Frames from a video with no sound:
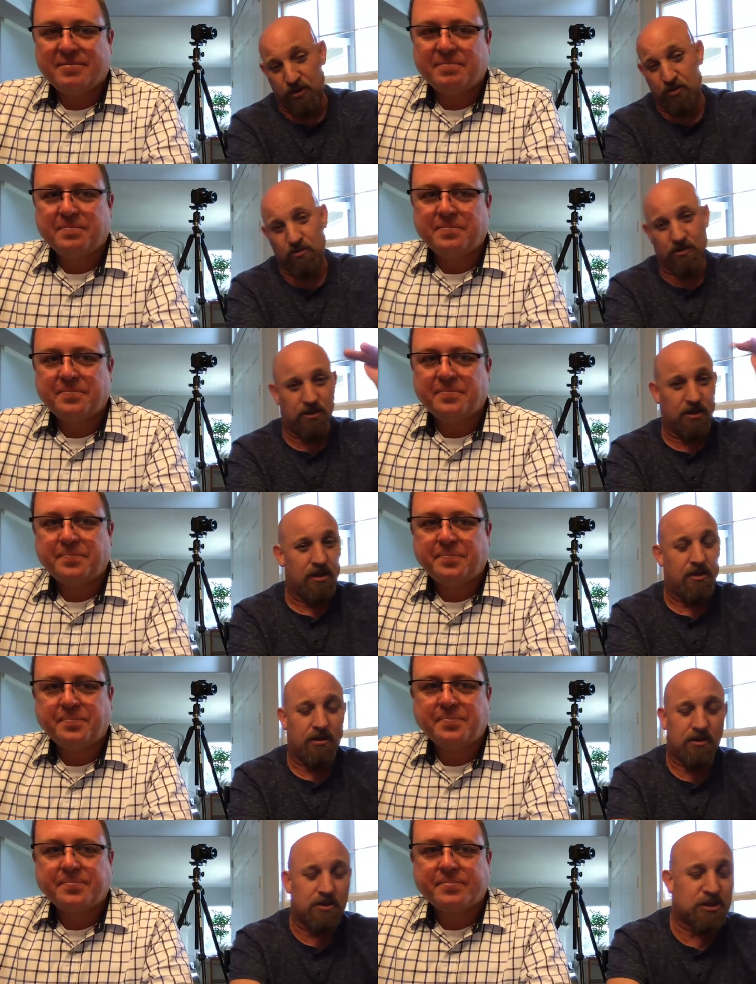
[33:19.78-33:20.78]
Speaker 1: you.
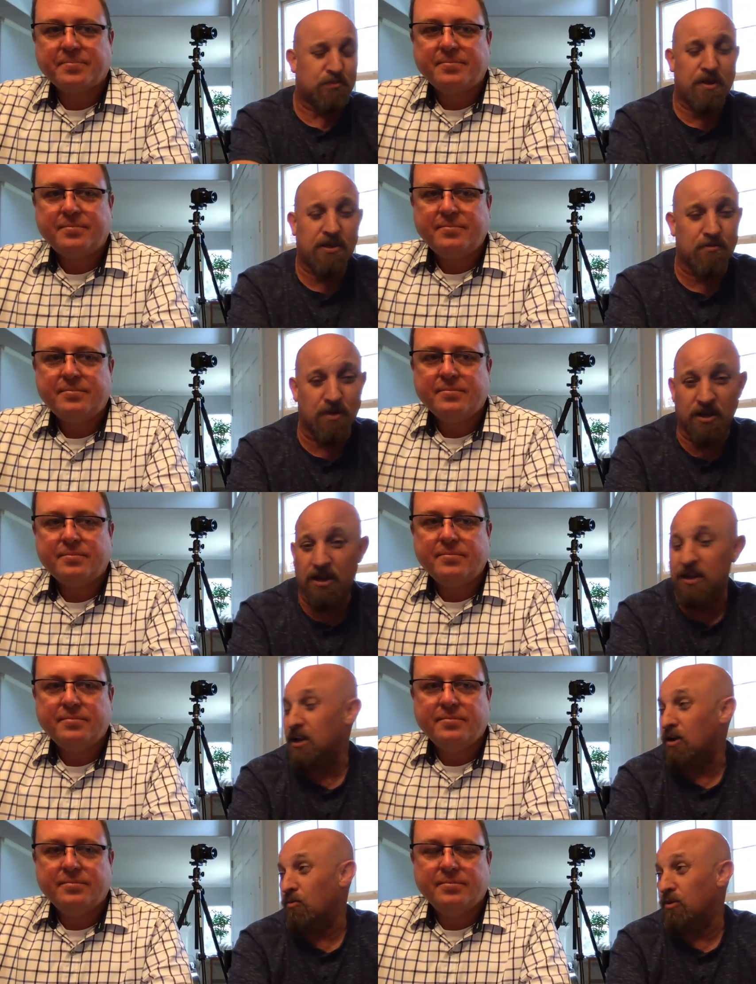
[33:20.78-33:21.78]
Spend the money and
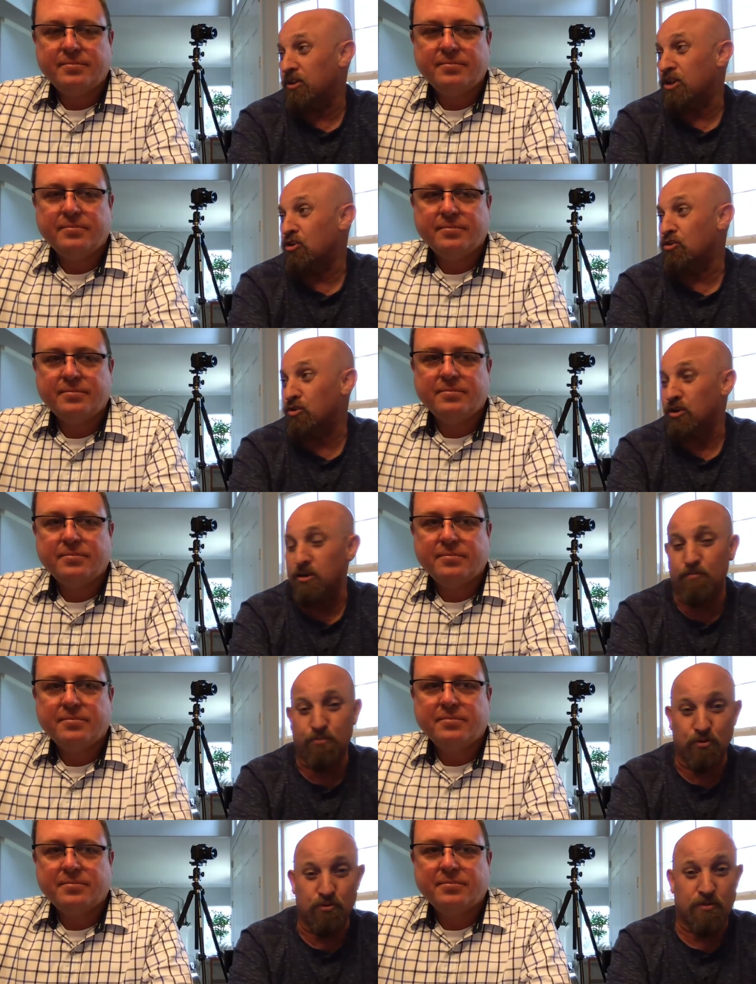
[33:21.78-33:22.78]
get a really good
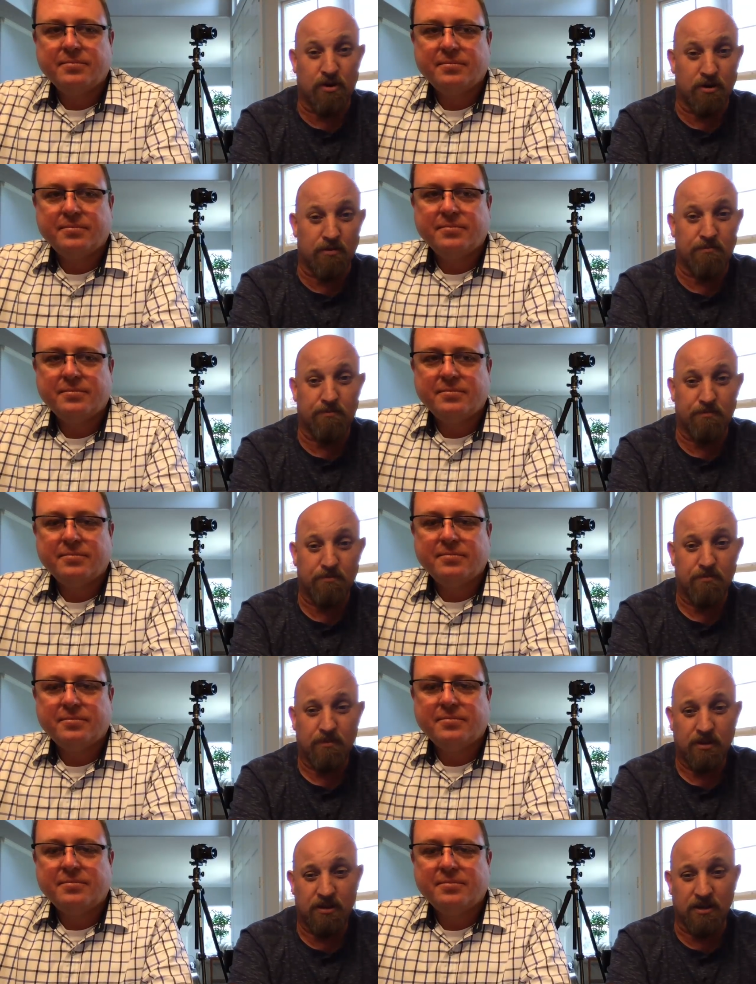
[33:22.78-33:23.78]
boom arm
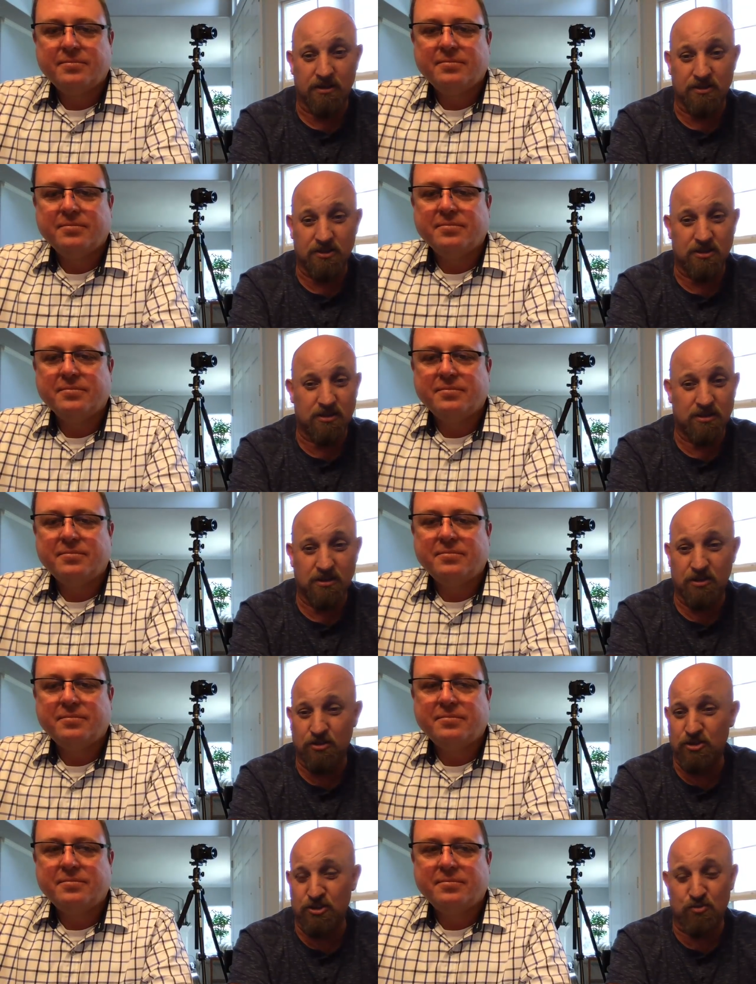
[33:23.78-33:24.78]
because mm-hmm. you
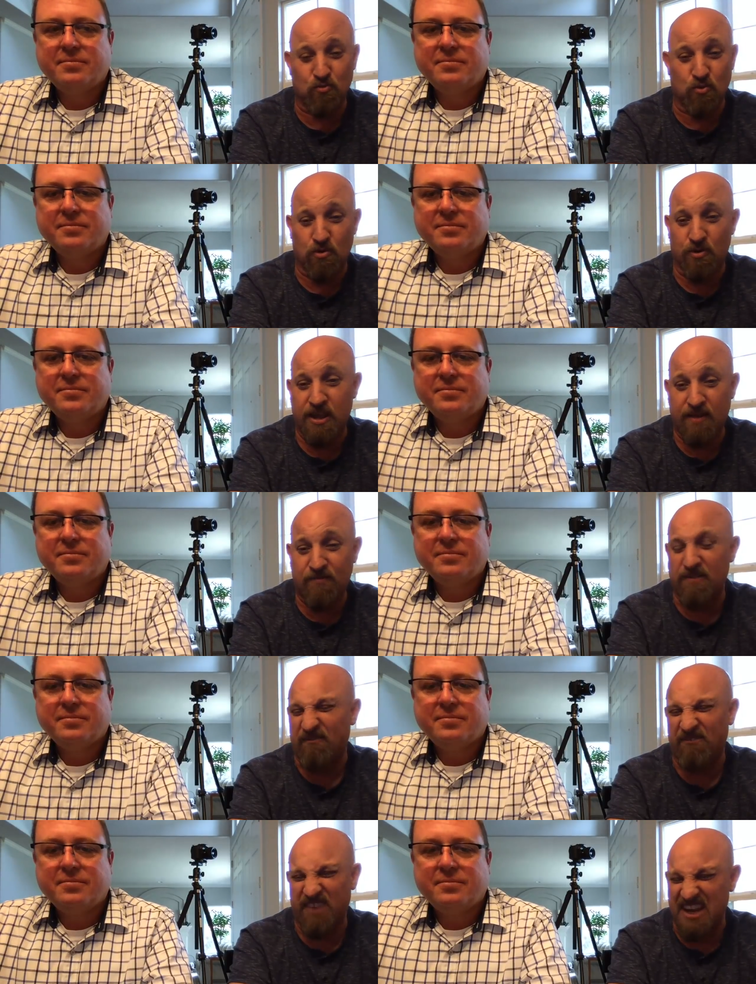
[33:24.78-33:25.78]
just won't have to
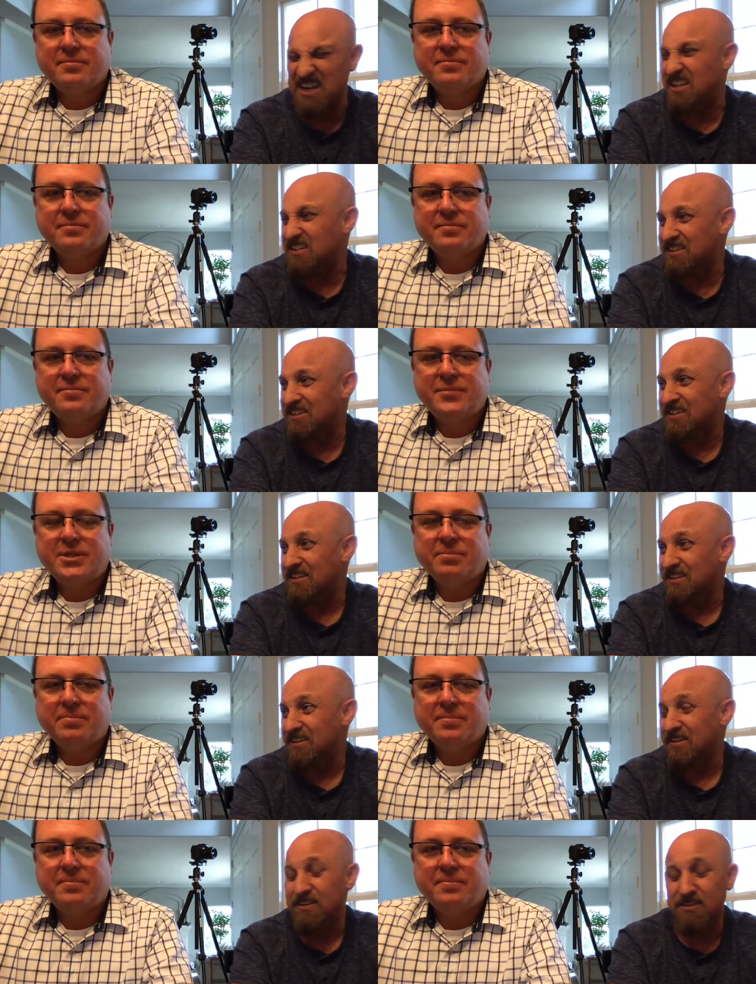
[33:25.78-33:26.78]
fight it. Yep.
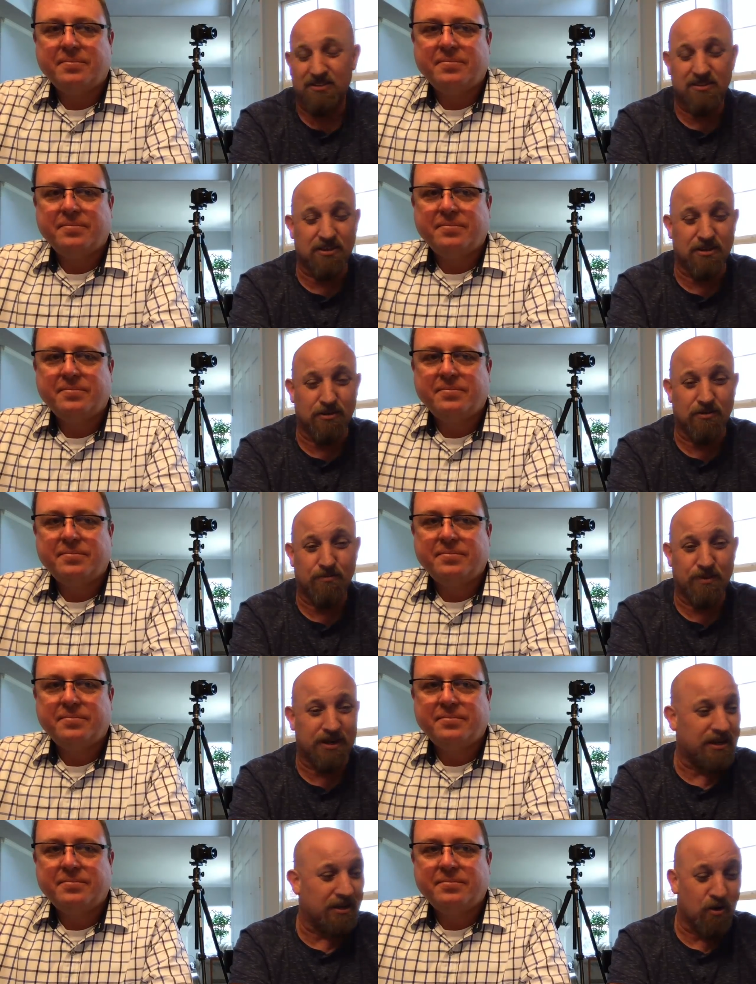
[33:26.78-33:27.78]
So, but
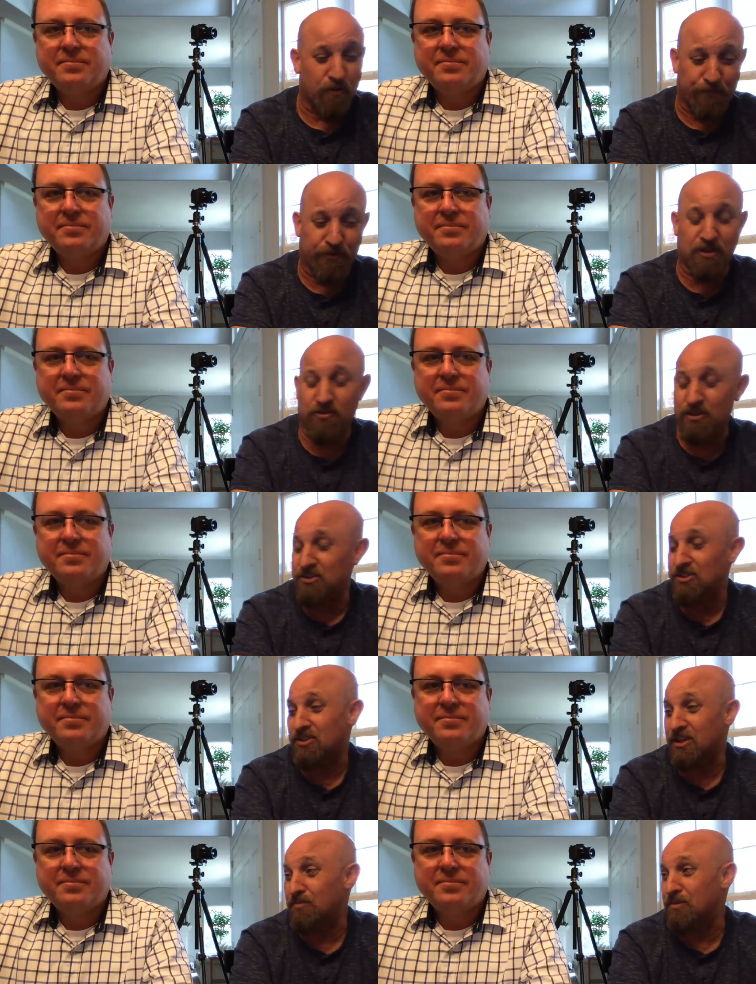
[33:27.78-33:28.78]
again, hopefully this is
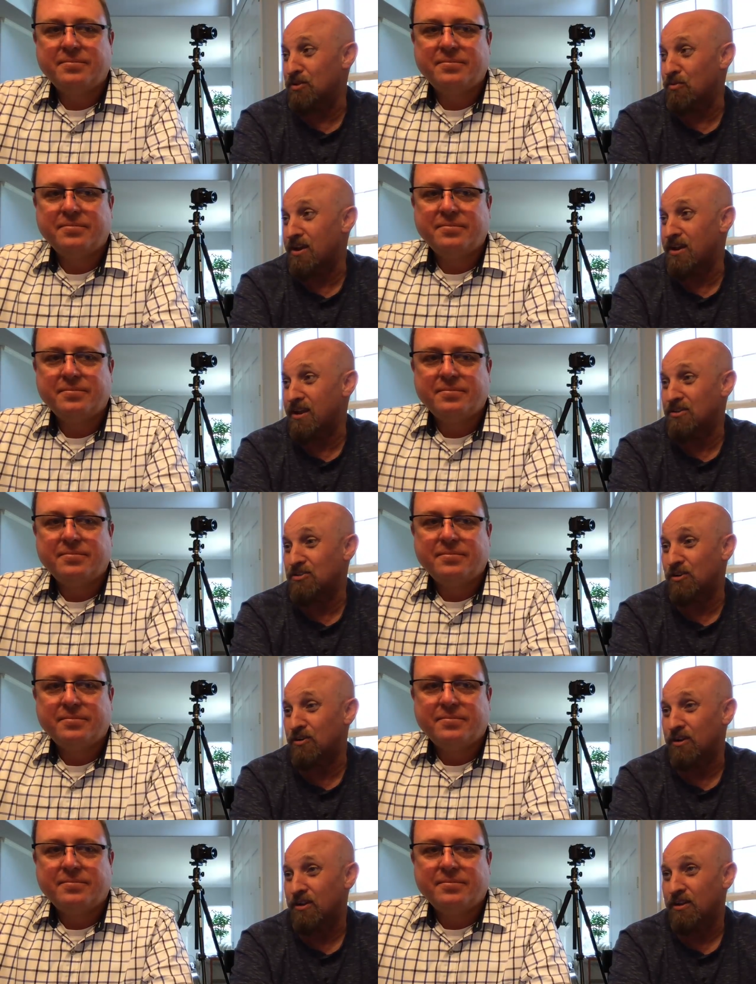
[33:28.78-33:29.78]
going to be the right answer